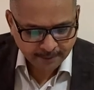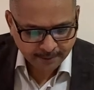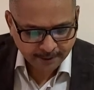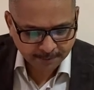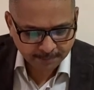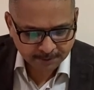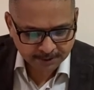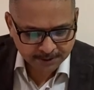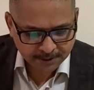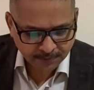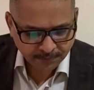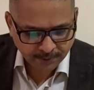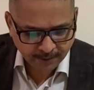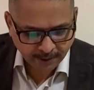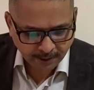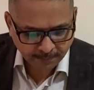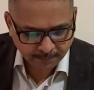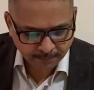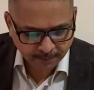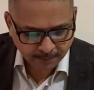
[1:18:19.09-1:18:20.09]
Let me see where
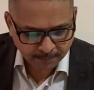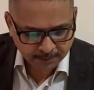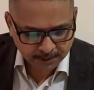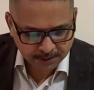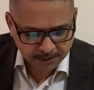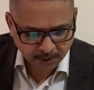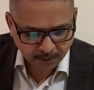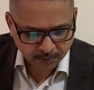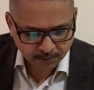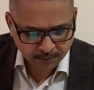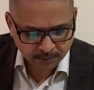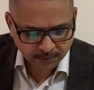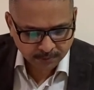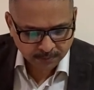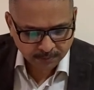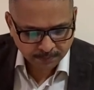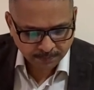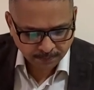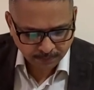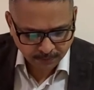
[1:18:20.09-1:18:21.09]
I'm, I missed out.
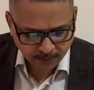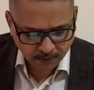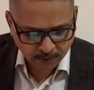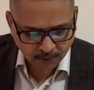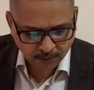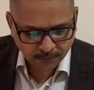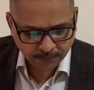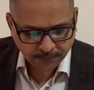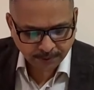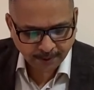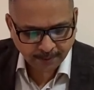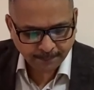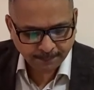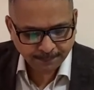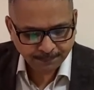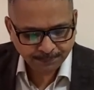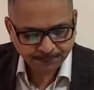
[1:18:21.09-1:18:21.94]
No, yeah.